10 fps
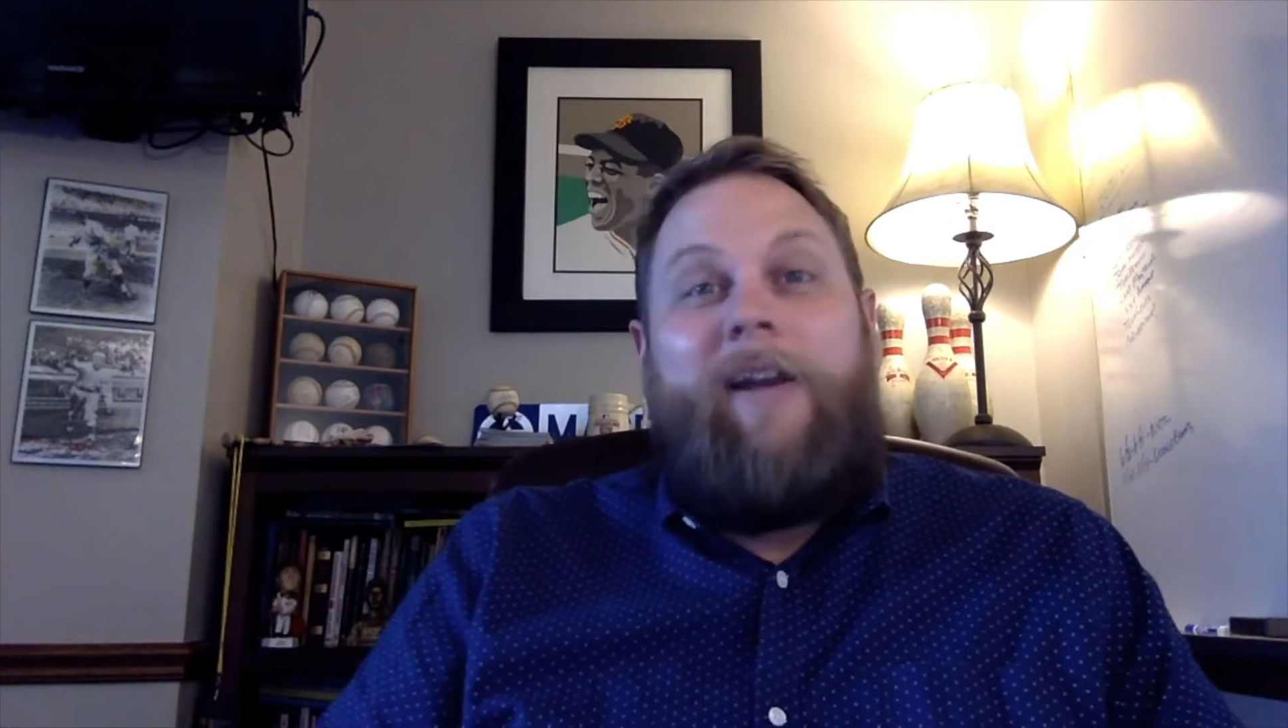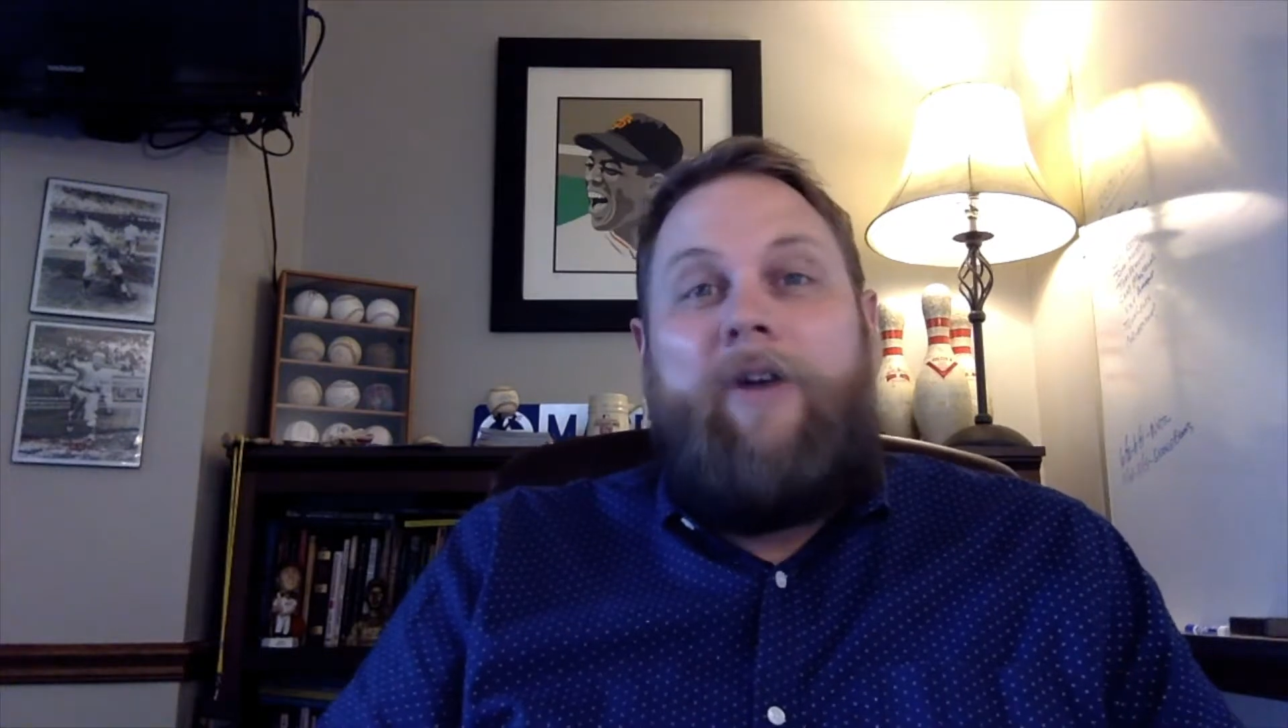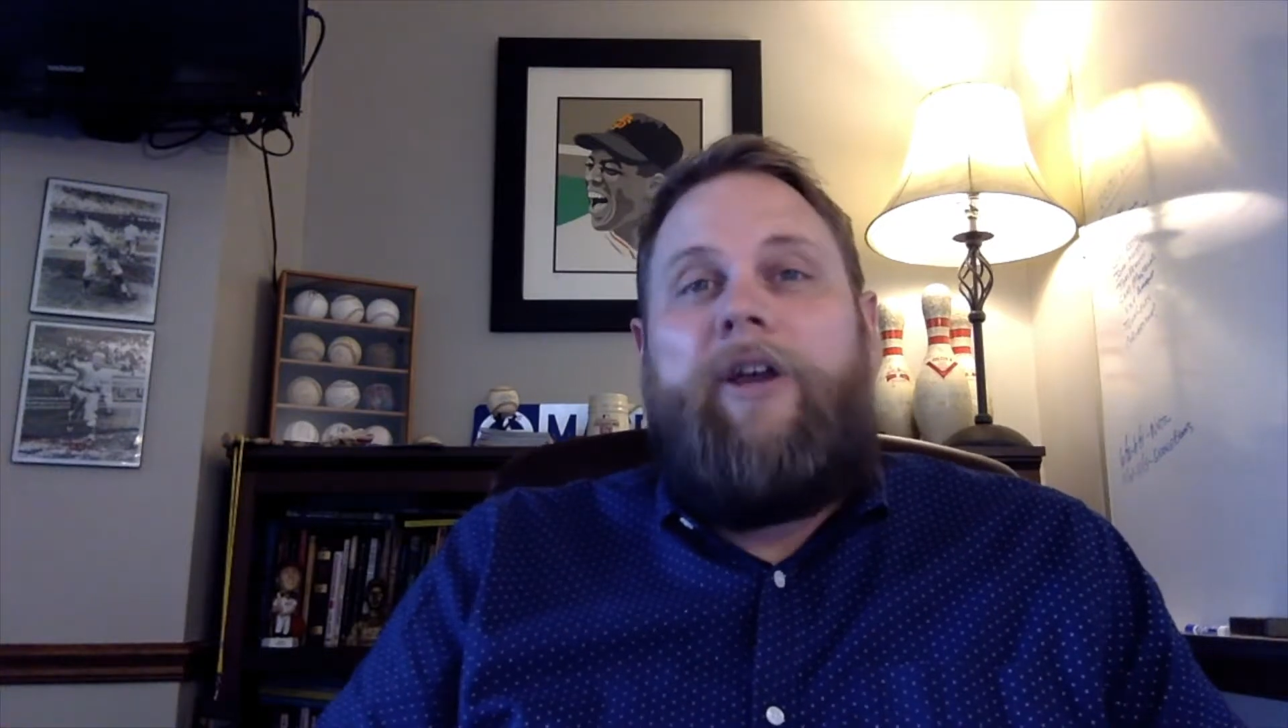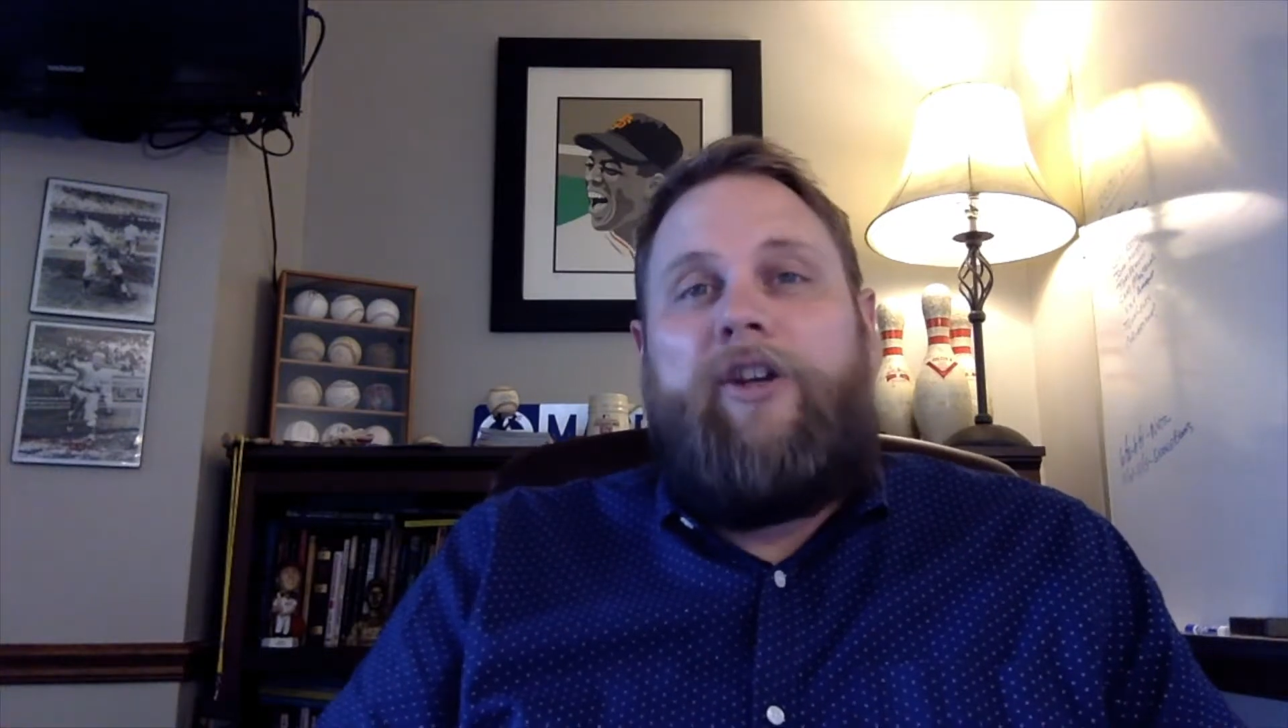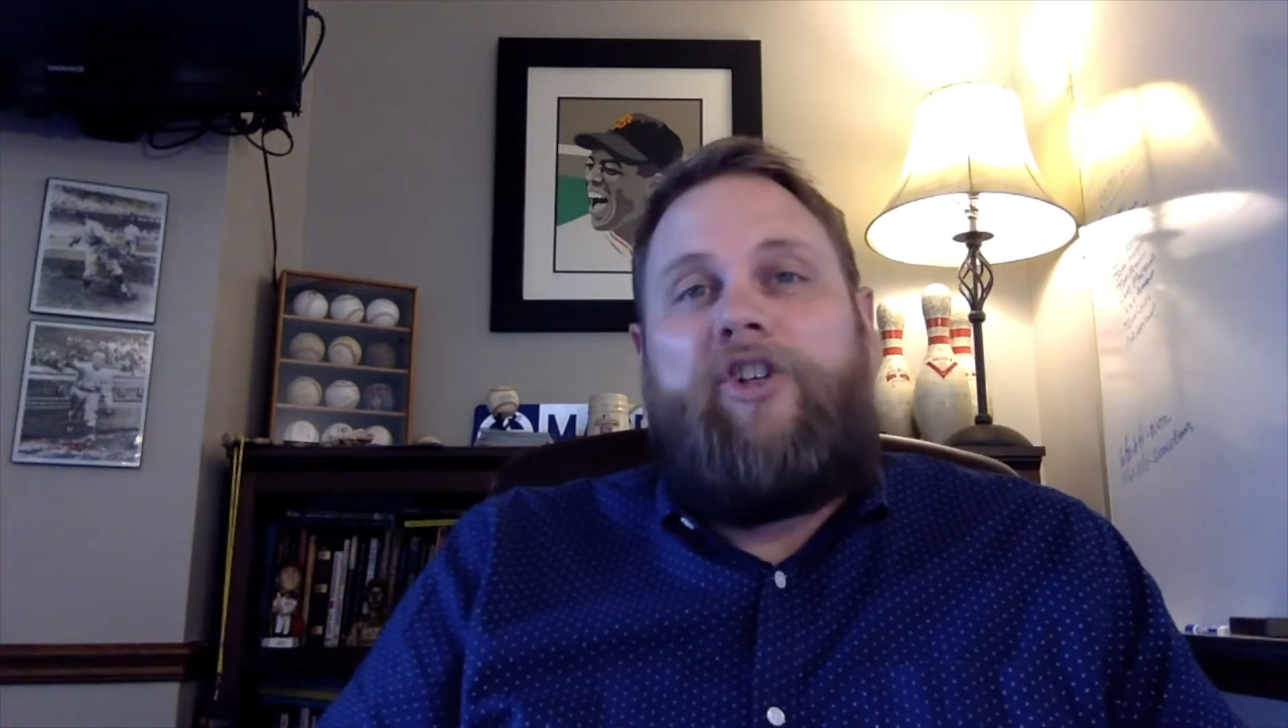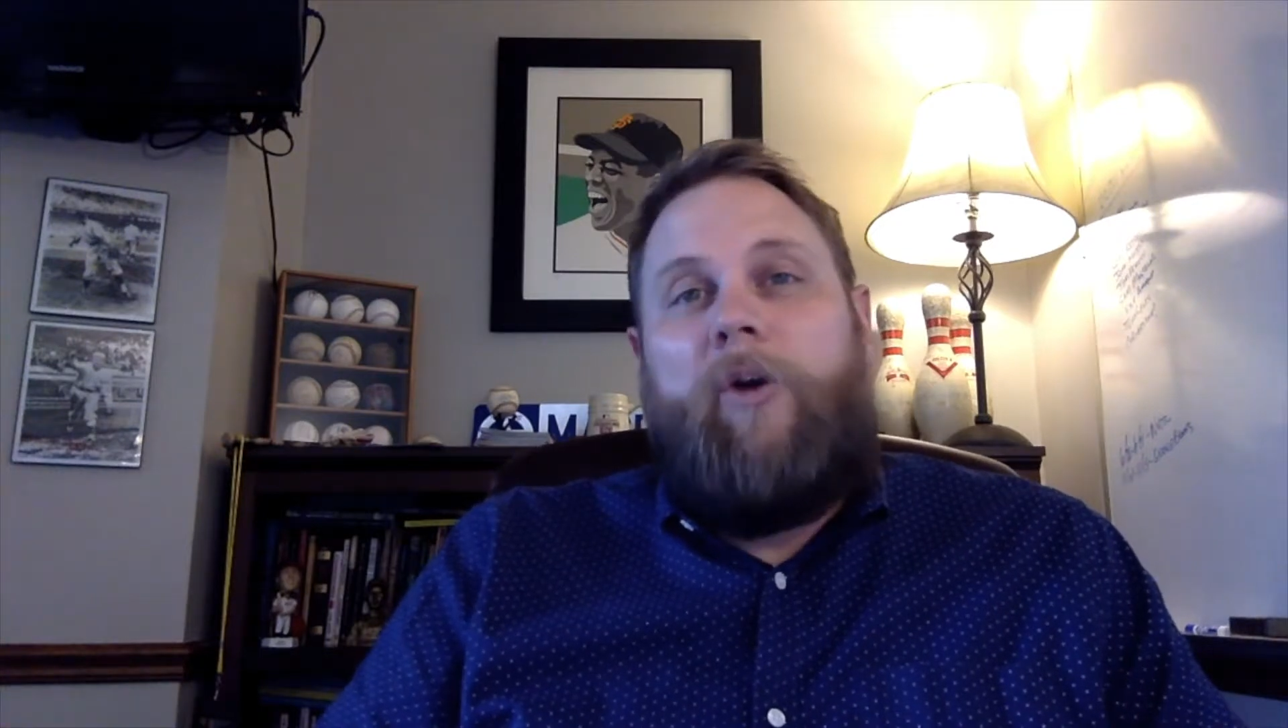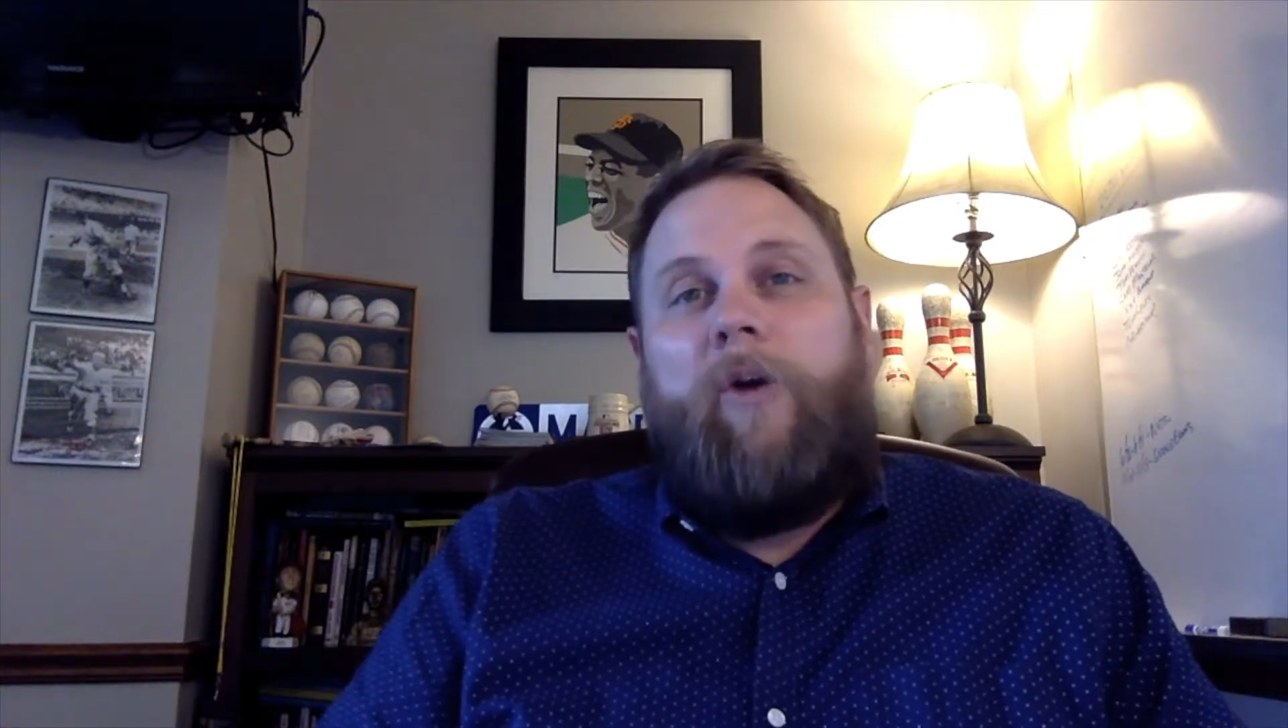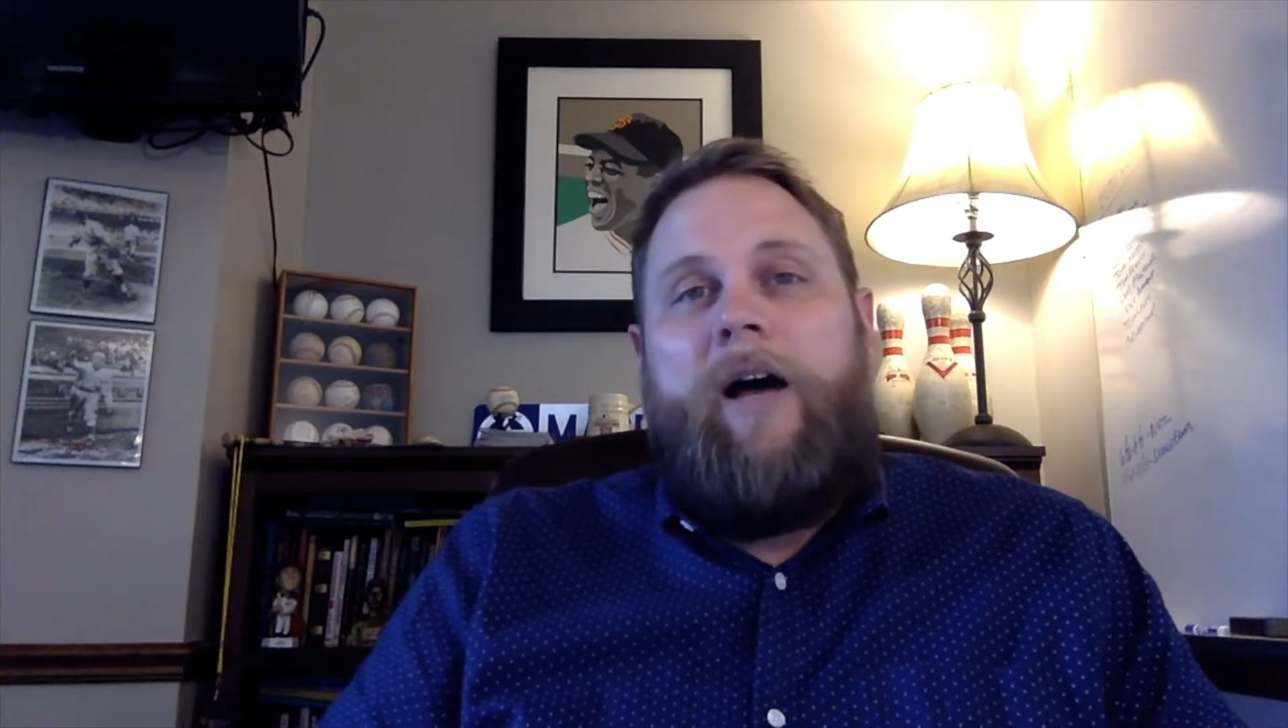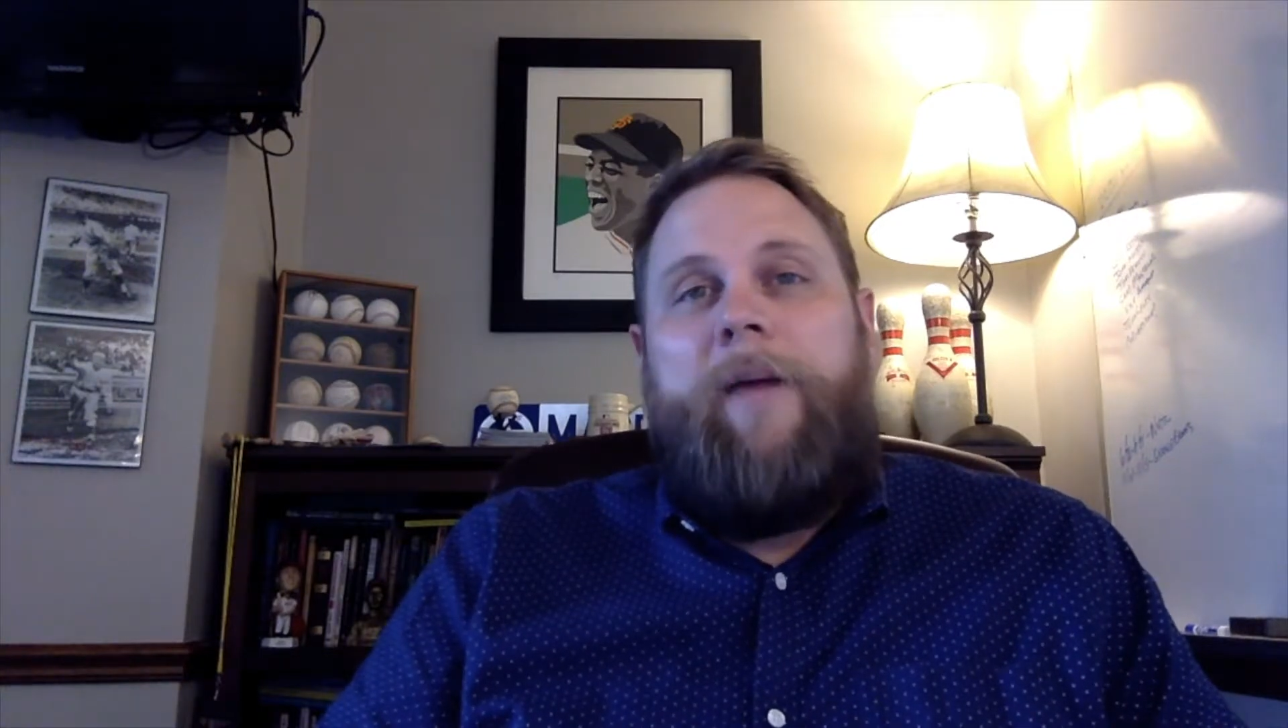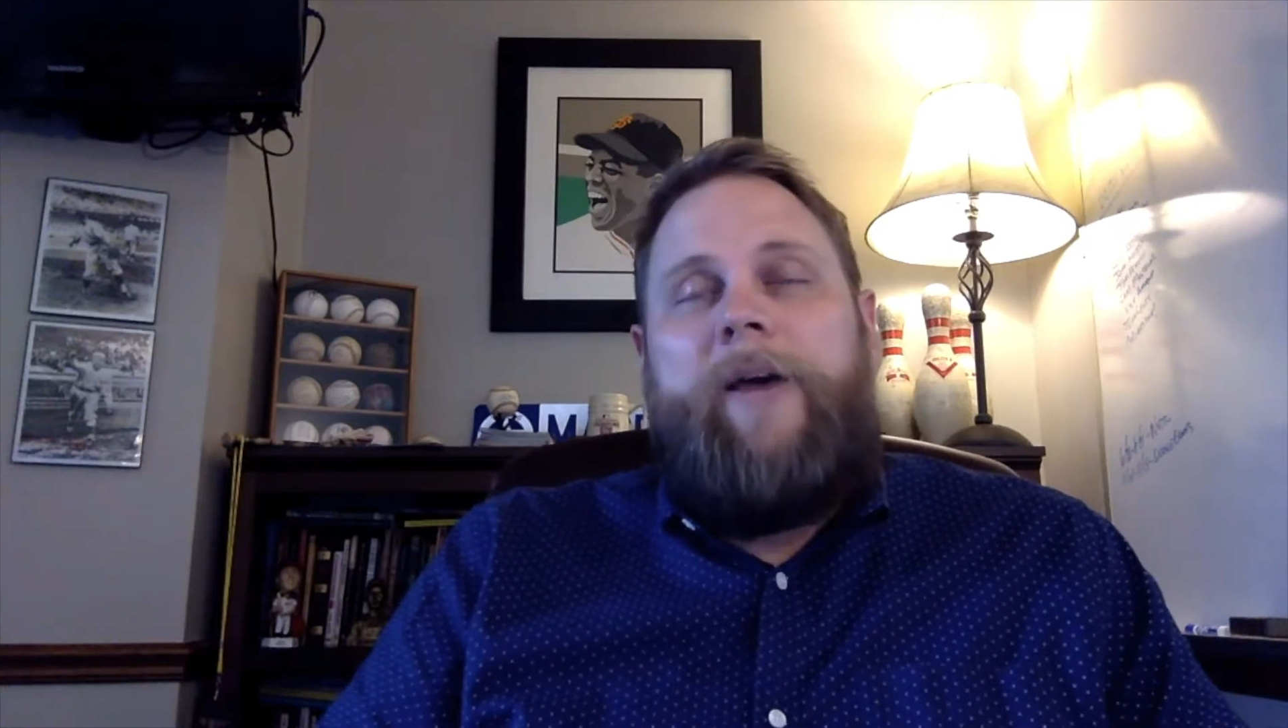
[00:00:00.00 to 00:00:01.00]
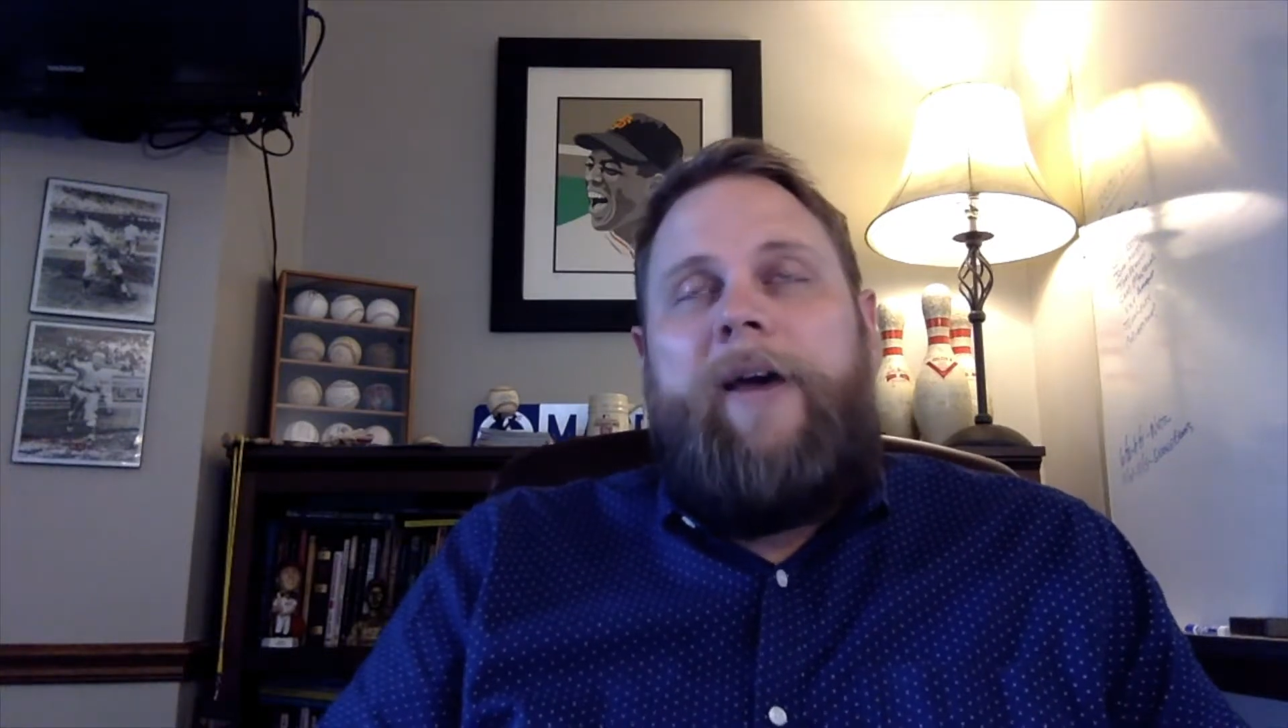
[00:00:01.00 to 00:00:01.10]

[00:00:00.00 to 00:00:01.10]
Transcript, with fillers: I know they'll show up,